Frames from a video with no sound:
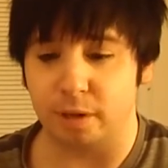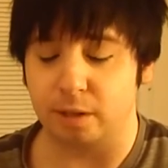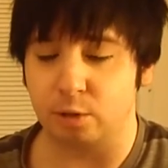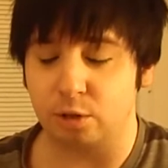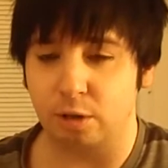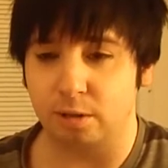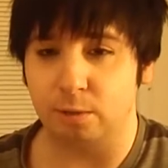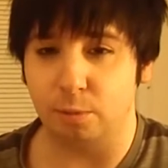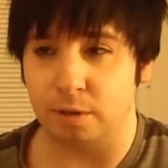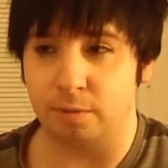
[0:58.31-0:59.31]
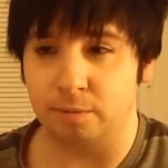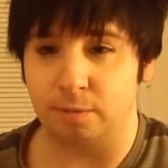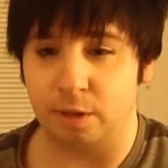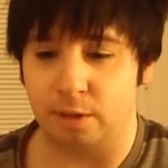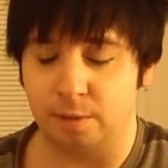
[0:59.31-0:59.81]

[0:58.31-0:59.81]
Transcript: Like, it started with,